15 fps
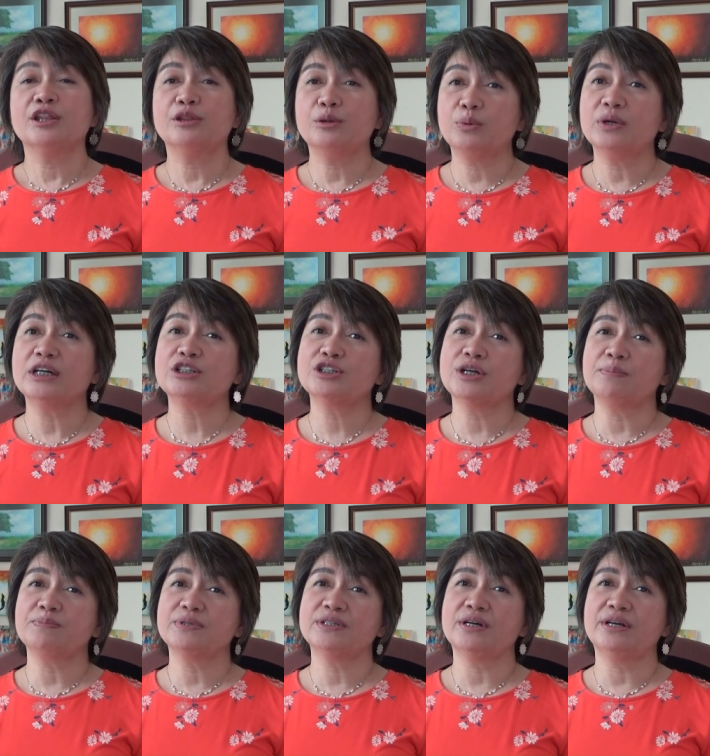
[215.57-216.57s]
The
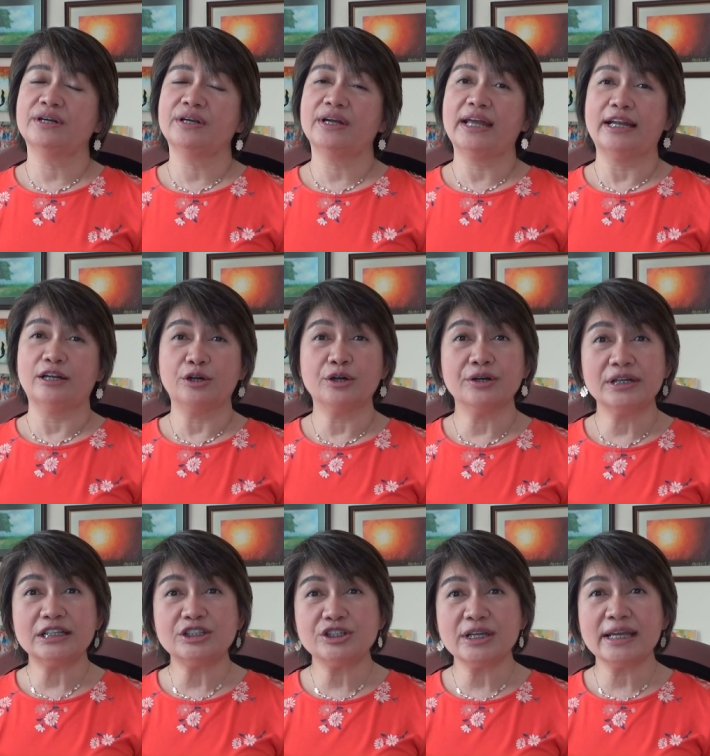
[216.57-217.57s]
workshops are
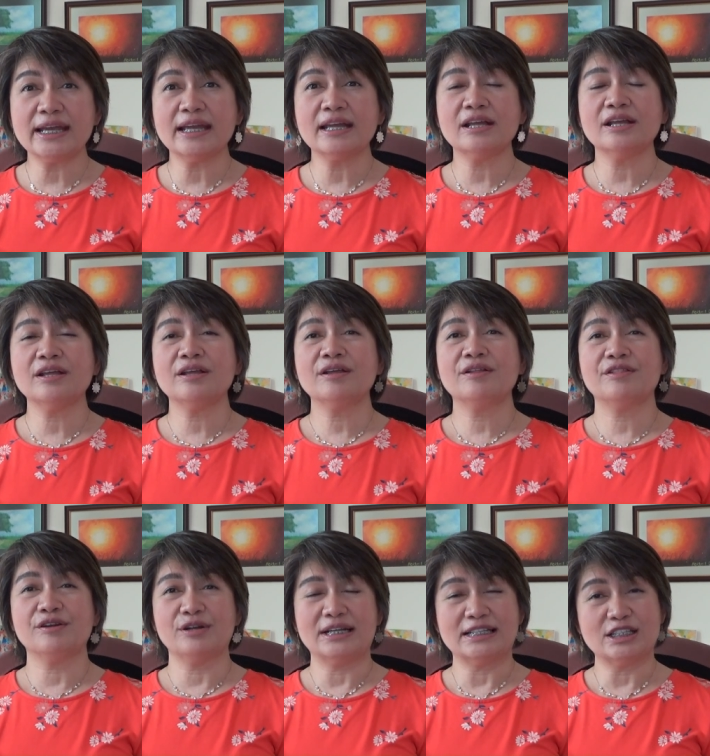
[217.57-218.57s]
encouraging,
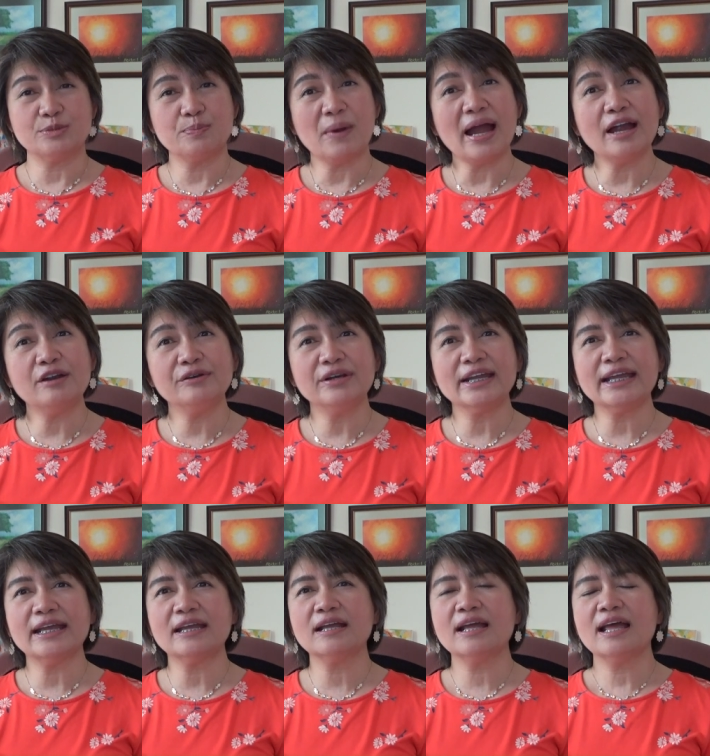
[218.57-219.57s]
they're
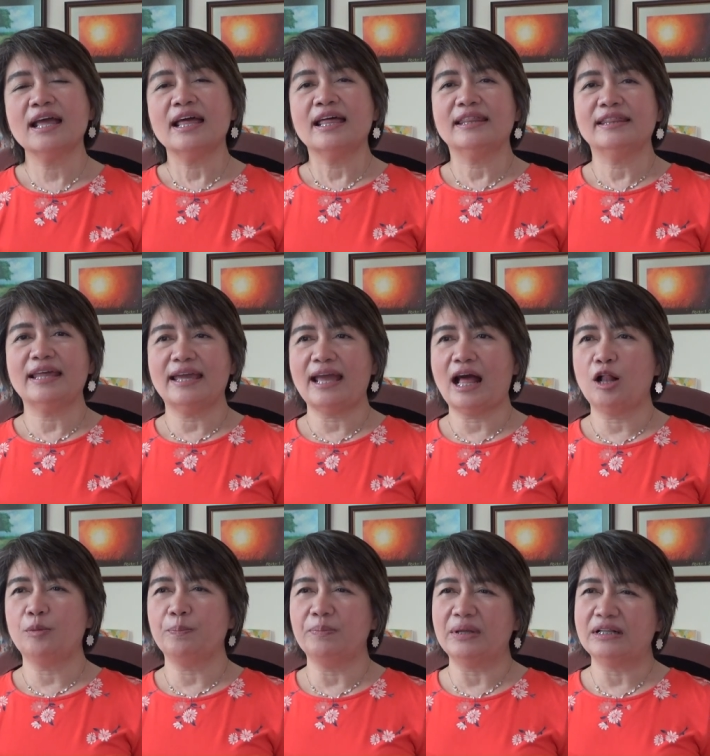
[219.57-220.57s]
inspiring, they
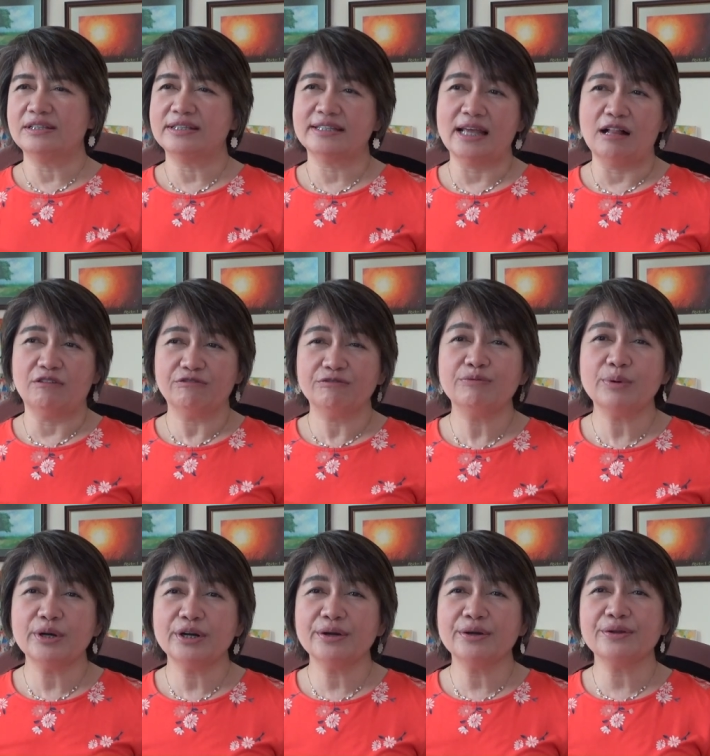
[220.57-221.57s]
help build
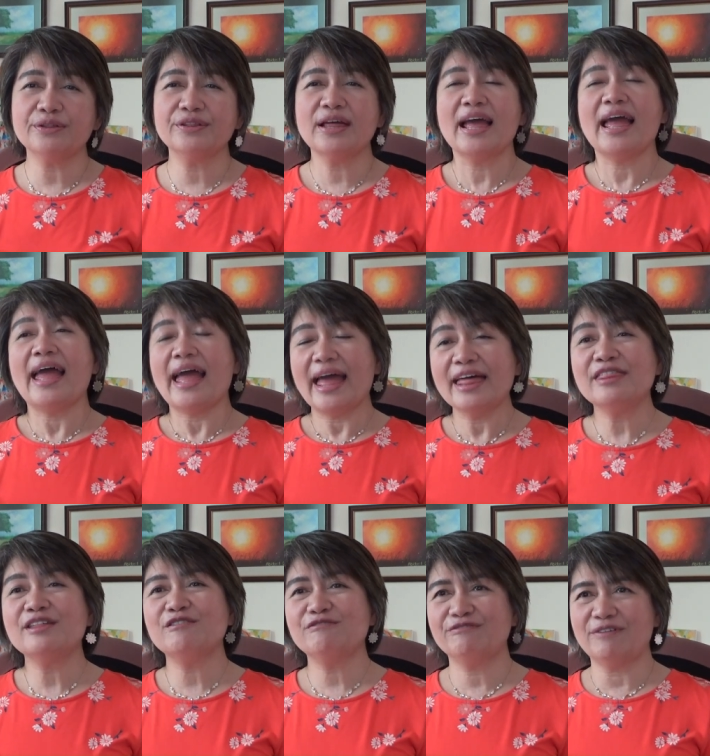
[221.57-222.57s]
self-worth,
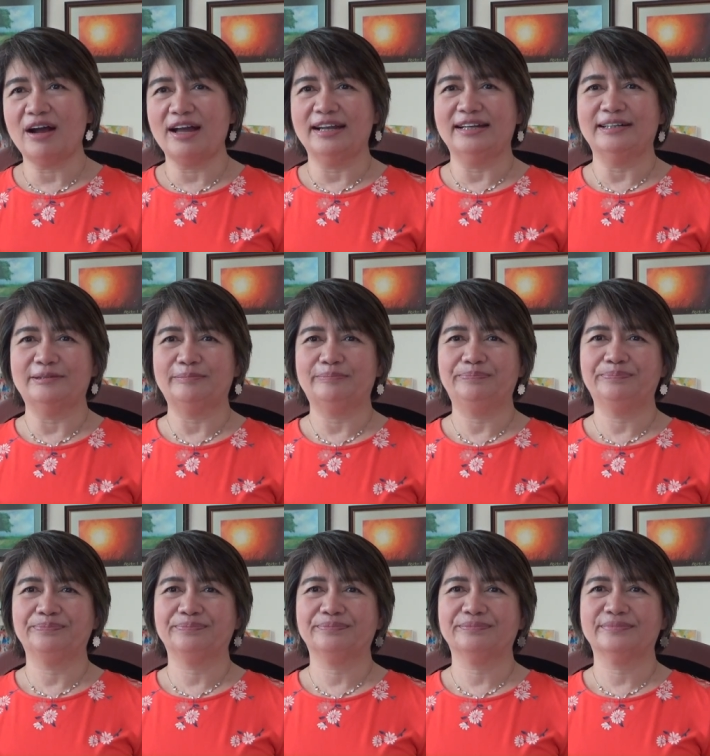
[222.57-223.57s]
and they're fun.
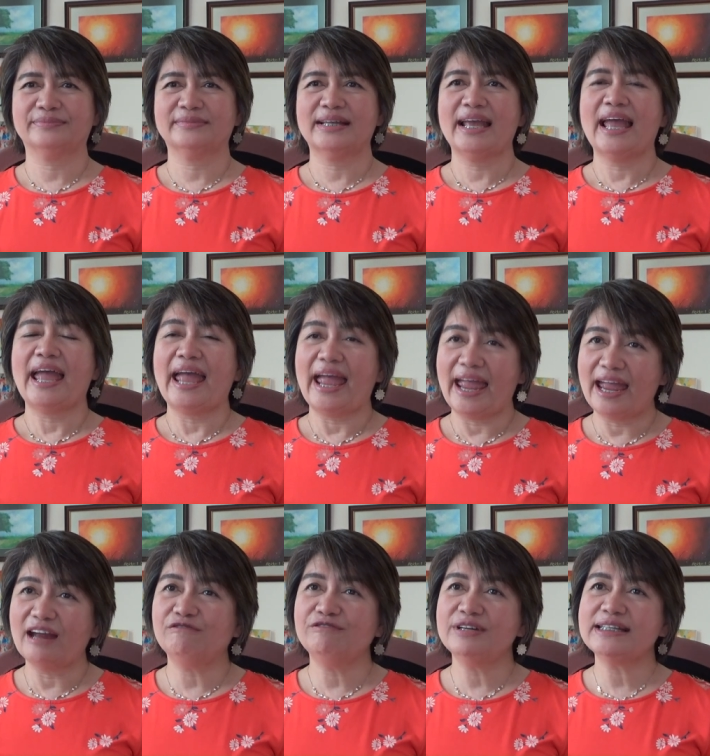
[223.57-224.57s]

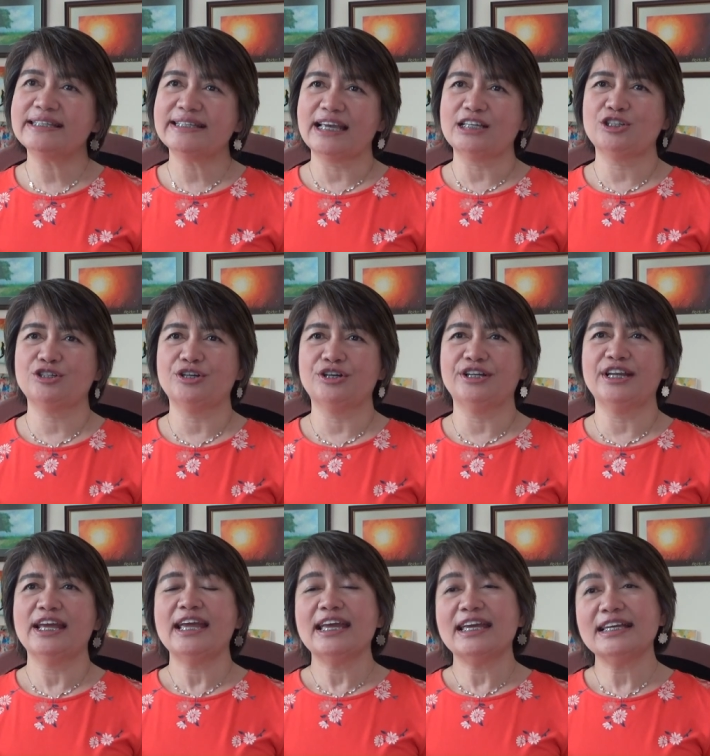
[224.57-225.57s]
Every session
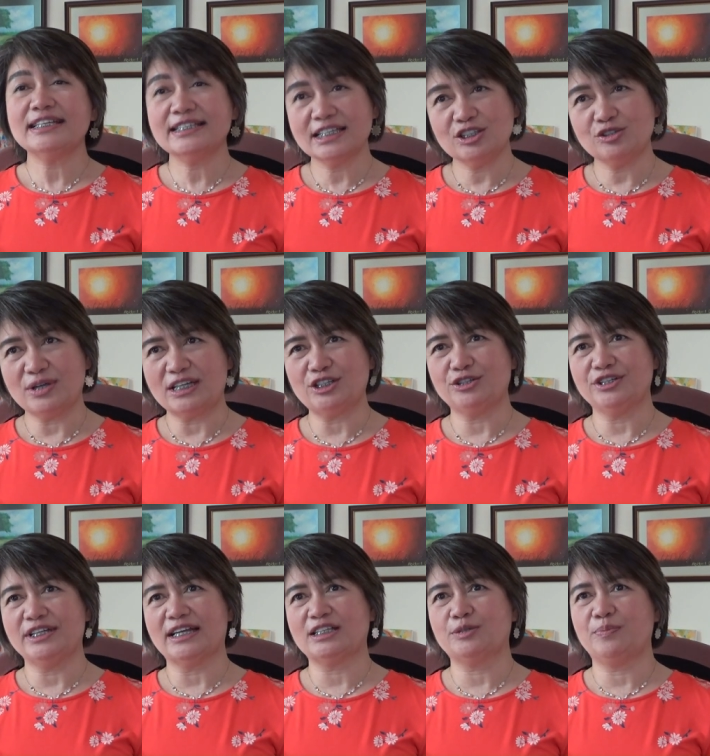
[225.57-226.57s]
is a
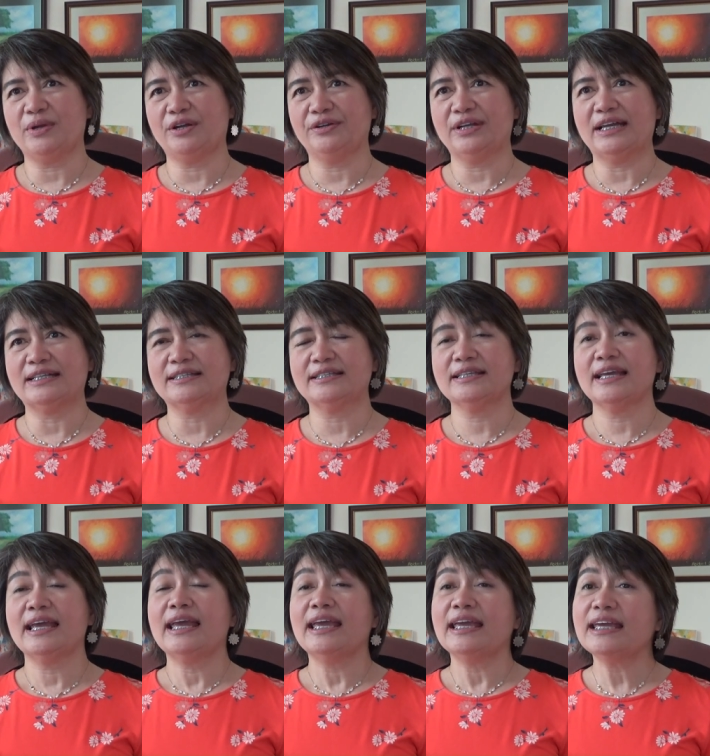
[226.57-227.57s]
treasured experience.
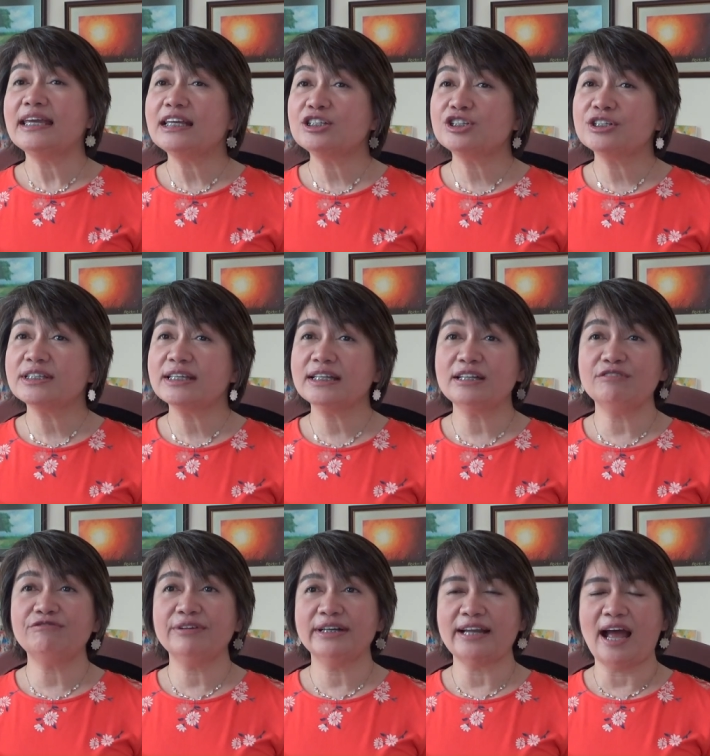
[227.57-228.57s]
Each is a
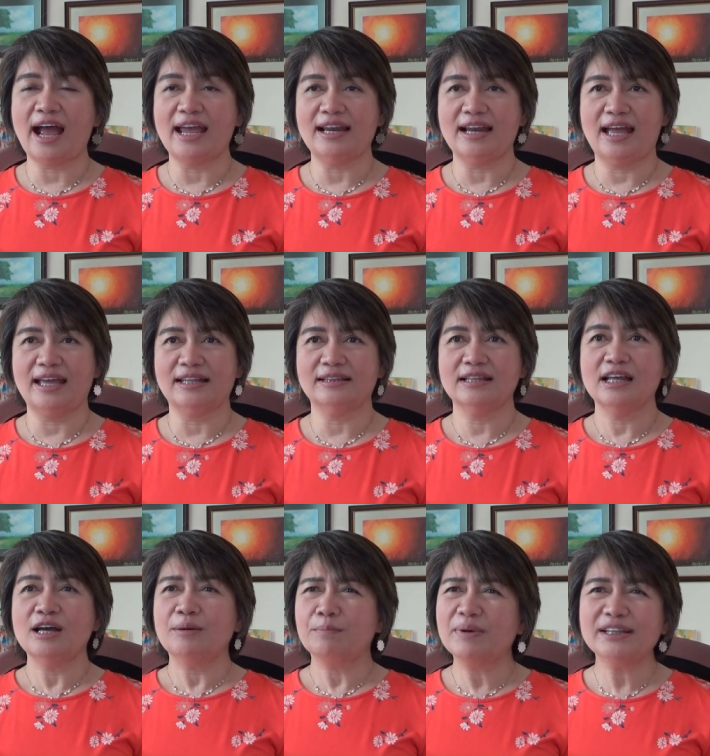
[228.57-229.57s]
different highlight,
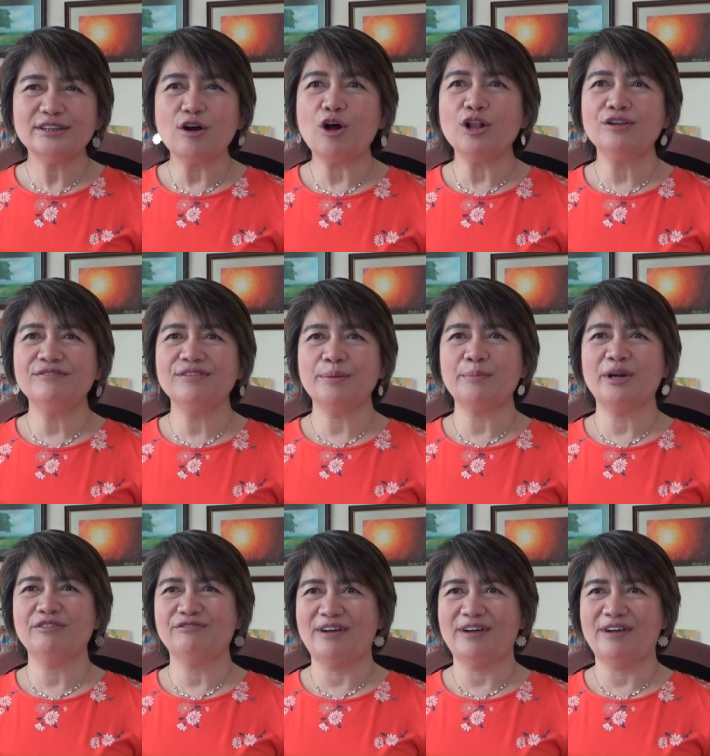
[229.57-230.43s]
but all of them are